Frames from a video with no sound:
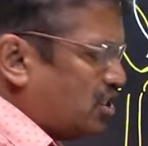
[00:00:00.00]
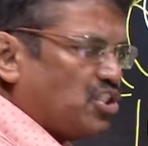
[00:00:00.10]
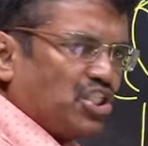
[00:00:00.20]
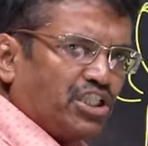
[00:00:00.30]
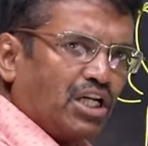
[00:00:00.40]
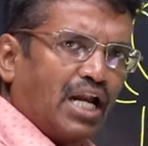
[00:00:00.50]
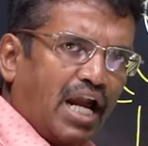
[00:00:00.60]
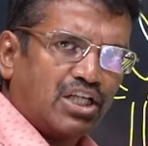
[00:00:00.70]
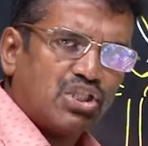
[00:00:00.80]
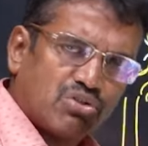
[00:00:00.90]
is a certain
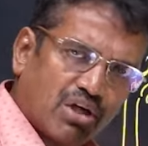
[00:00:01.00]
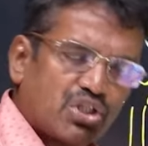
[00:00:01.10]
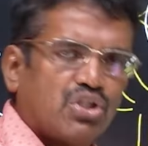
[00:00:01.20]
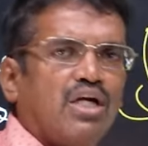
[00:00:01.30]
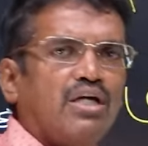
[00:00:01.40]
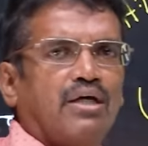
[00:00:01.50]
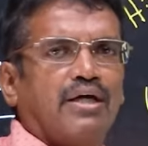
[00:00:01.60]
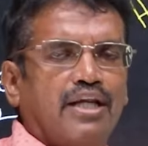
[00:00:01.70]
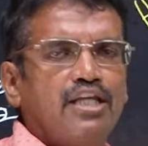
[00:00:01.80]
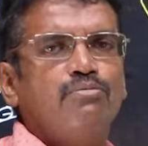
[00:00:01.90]
lattice structural
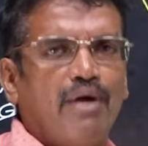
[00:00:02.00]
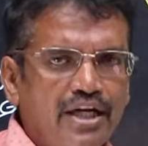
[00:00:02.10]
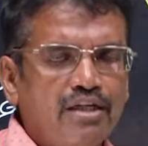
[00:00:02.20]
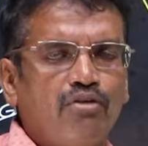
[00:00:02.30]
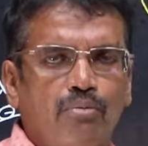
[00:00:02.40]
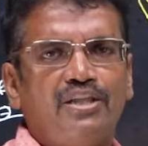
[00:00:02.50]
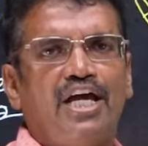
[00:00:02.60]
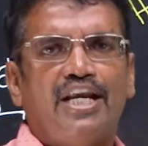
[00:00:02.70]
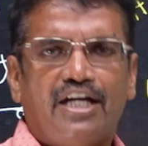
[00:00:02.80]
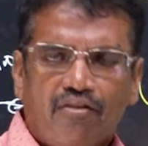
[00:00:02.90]
uh, arrangement will be
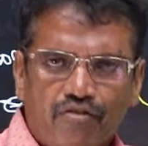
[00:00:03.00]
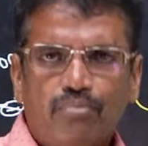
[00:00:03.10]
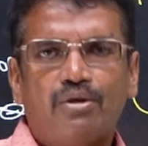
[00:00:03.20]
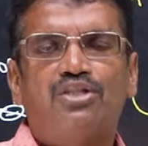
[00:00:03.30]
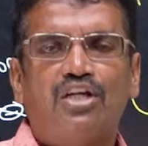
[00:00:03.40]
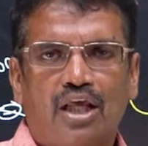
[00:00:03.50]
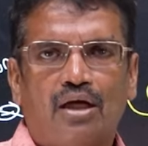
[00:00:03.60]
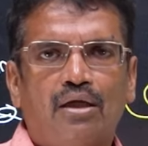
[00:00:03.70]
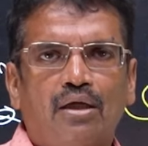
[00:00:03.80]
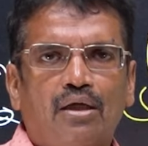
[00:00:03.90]
there in every
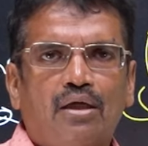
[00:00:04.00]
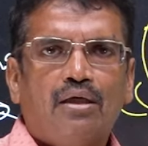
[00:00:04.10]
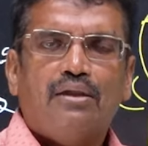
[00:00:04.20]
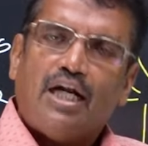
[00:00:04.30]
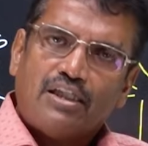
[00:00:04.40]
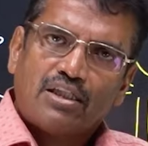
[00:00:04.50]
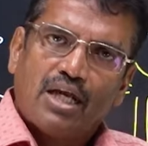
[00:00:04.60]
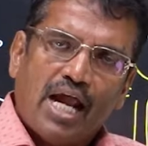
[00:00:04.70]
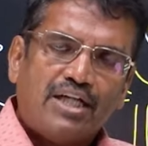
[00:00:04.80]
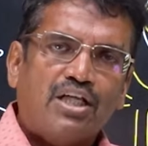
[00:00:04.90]
material. That
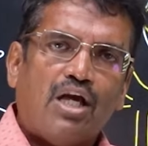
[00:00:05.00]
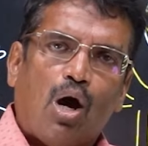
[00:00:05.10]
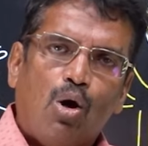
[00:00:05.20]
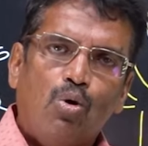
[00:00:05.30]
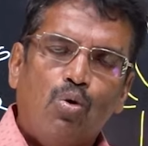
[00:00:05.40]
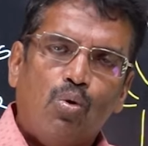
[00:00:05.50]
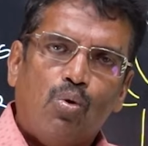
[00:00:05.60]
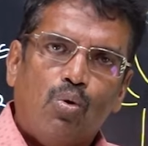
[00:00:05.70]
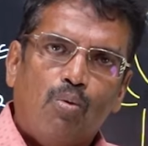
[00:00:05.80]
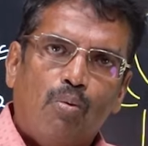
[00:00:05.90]
lattice, how
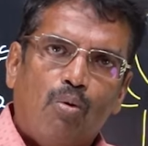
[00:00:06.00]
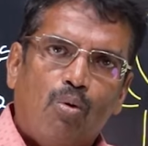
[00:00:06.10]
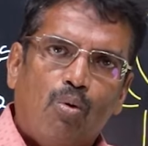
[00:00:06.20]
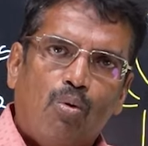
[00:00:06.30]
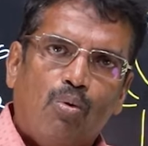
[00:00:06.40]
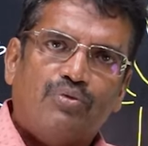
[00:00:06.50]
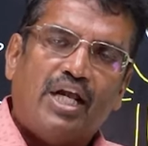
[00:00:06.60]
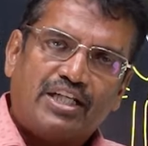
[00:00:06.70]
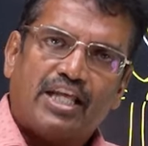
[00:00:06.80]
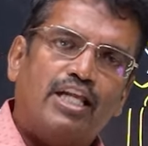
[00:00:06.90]

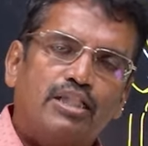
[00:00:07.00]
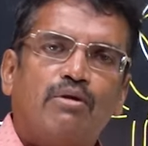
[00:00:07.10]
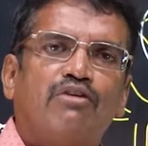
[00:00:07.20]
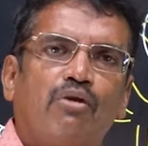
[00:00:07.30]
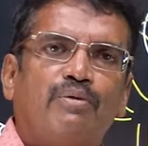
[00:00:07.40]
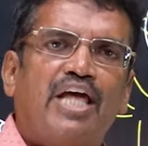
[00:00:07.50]
that arrangement will be